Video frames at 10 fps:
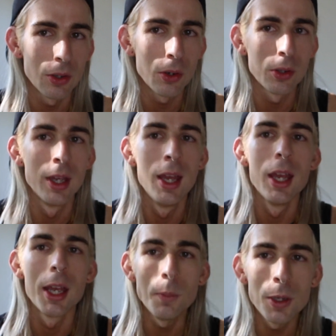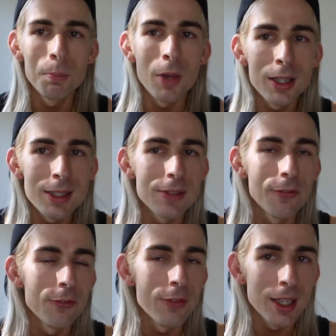go and we must
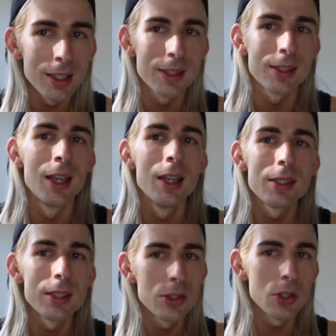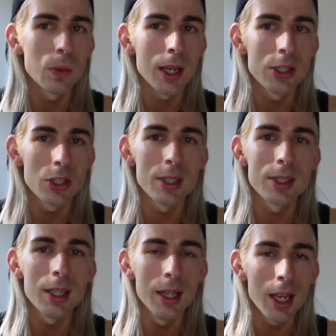fix
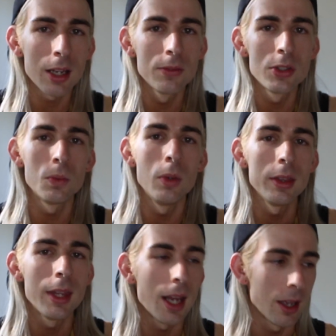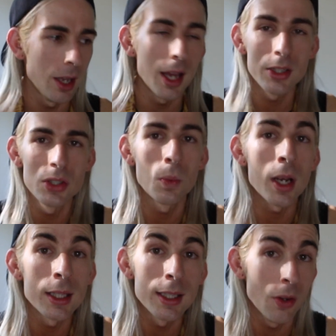situations that have that are, are
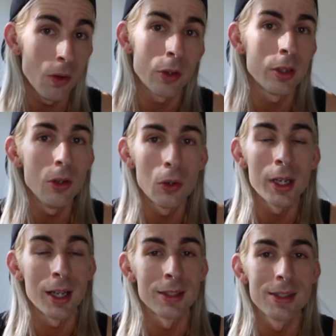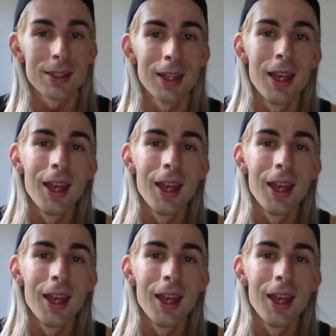dwelling on, on us.